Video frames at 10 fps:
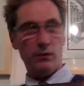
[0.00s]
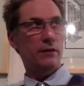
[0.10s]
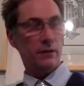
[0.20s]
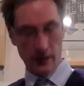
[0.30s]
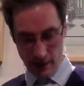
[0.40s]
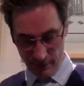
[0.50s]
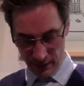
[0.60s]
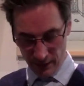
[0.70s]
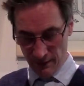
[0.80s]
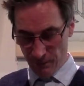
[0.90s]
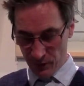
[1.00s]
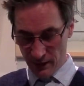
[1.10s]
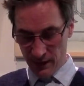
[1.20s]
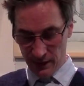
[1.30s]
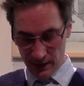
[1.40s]
one in the series. So
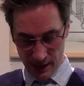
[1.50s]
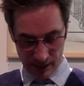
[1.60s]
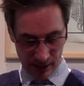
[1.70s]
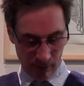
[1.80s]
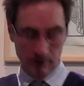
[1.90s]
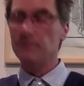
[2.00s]
this is it. So